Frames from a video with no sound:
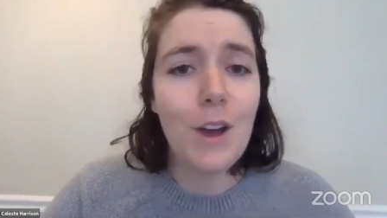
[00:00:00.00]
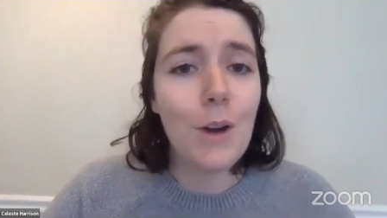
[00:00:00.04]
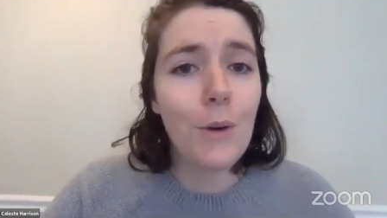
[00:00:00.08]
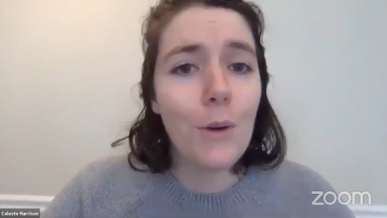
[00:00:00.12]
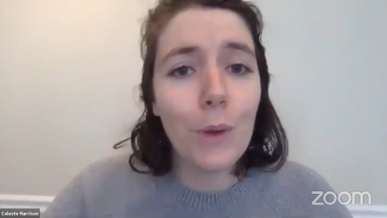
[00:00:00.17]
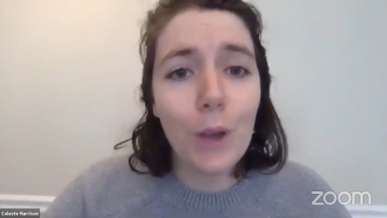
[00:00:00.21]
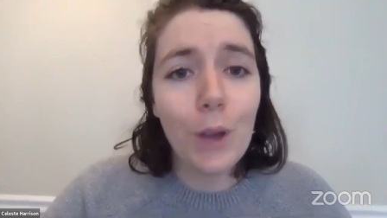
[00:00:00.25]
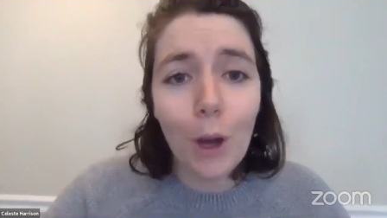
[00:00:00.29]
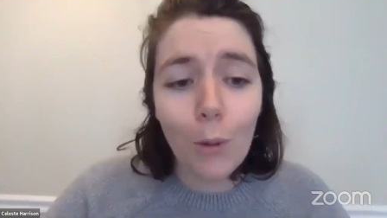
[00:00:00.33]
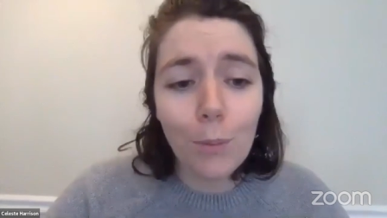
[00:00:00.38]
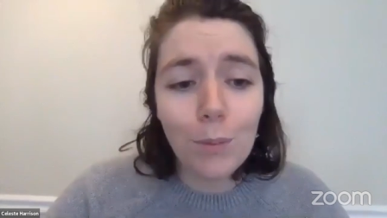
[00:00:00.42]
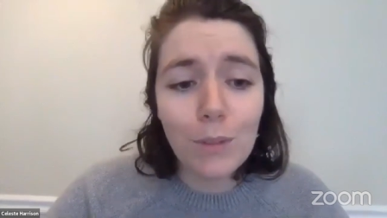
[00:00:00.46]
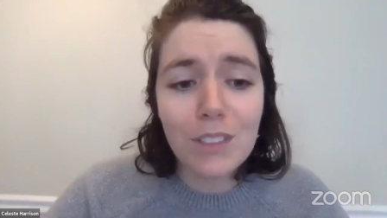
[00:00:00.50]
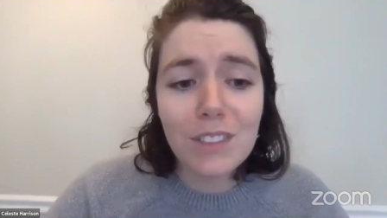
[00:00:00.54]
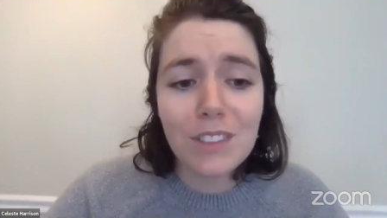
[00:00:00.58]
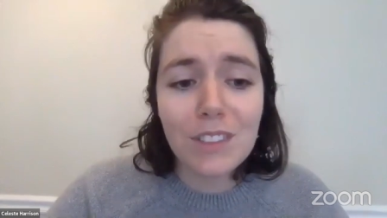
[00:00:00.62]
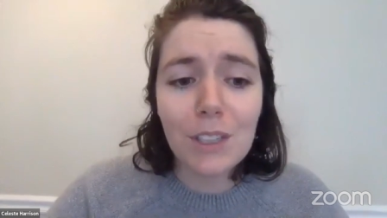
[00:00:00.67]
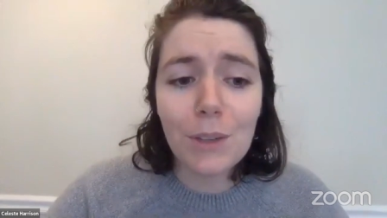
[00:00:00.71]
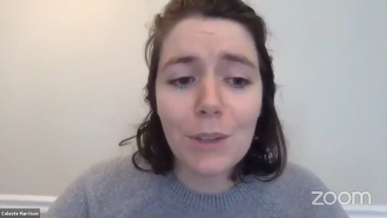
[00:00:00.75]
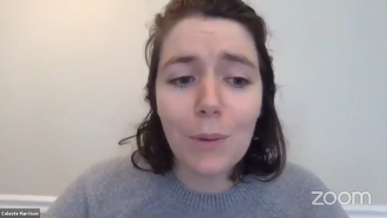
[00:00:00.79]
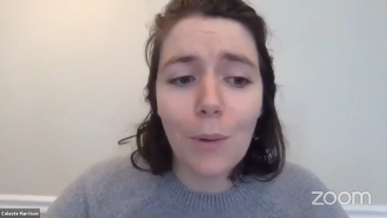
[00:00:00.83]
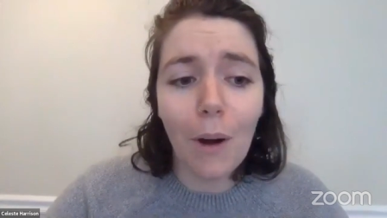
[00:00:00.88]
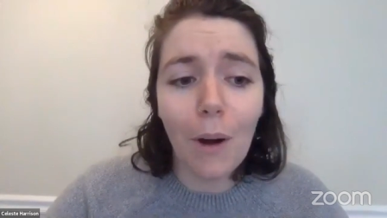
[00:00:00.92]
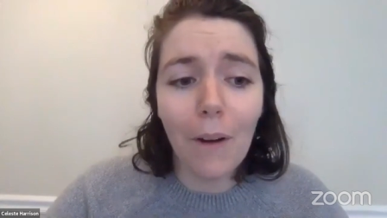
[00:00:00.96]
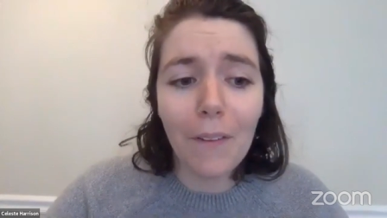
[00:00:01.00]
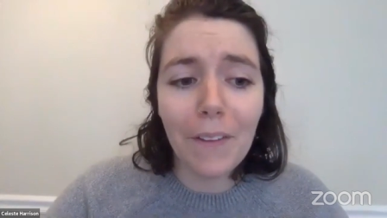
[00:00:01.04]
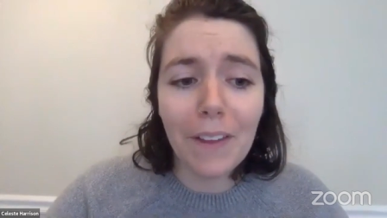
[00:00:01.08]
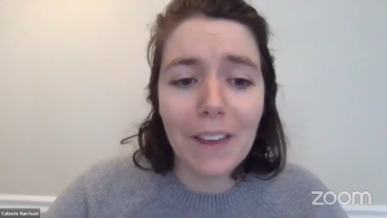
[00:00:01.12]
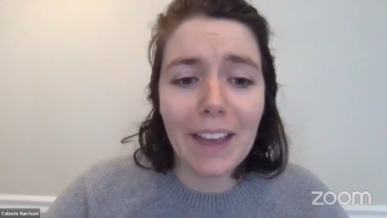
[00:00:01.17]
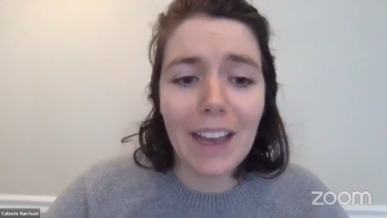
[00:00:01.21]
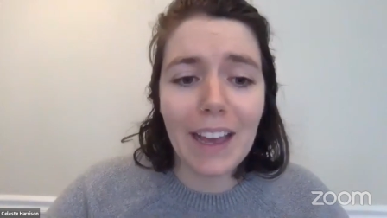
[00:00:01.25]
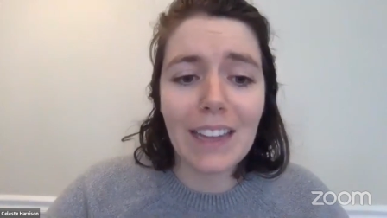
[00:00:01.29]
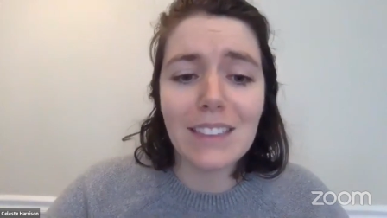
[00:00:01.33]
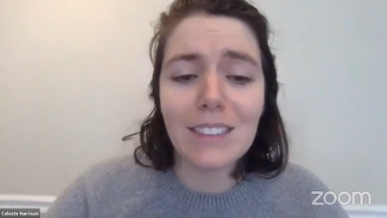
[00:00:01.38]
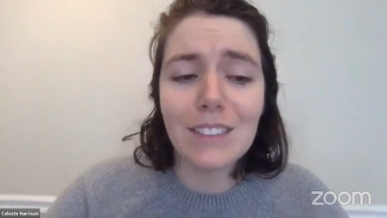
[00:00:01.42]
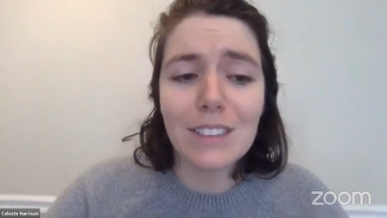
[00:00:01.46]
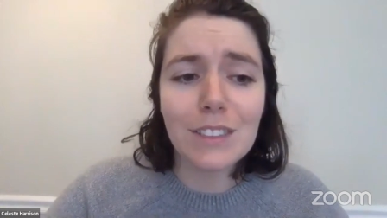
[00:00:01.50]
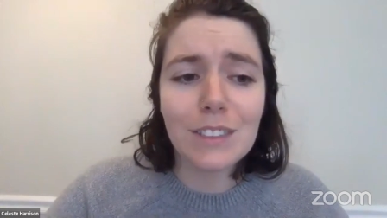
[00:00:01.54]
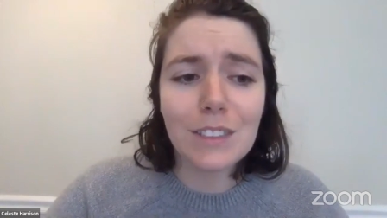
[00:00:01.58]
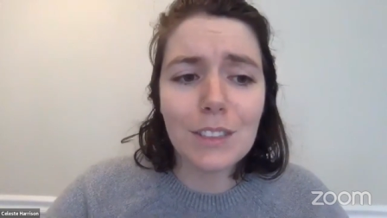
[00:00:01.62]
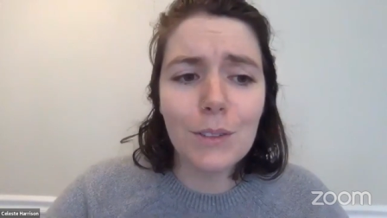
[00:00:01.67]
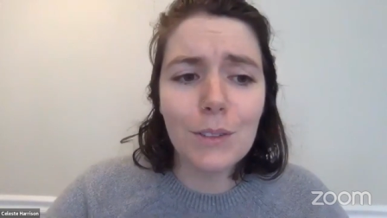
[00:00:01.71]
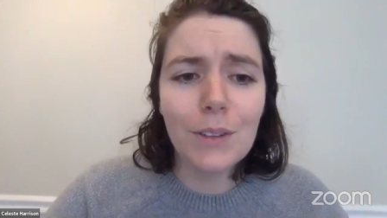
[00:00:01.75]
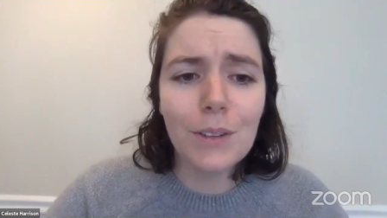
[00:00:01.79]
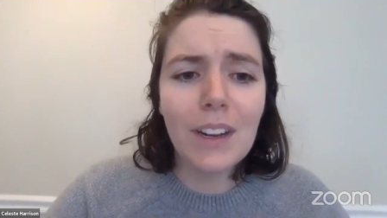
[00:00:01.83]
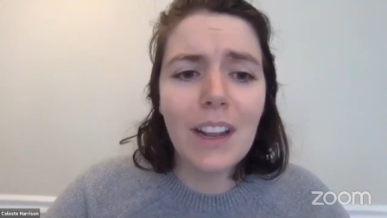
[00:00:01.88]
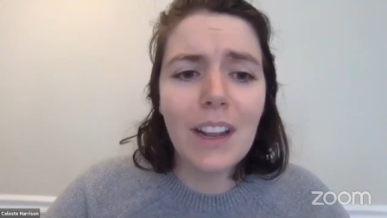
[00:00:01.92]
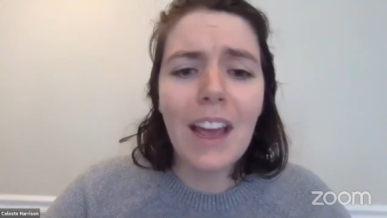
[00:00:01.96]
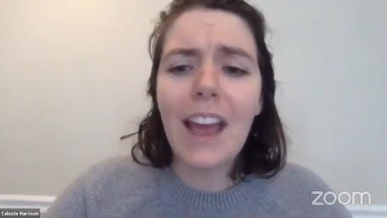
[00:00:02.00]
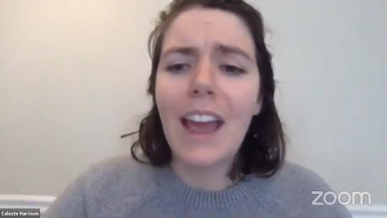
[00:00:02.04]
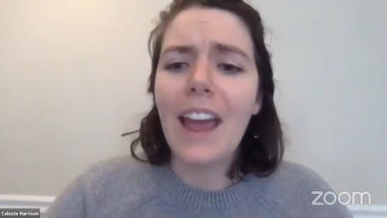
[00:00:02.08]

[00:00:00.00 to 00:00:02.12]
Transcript: We hope to see you all again soon.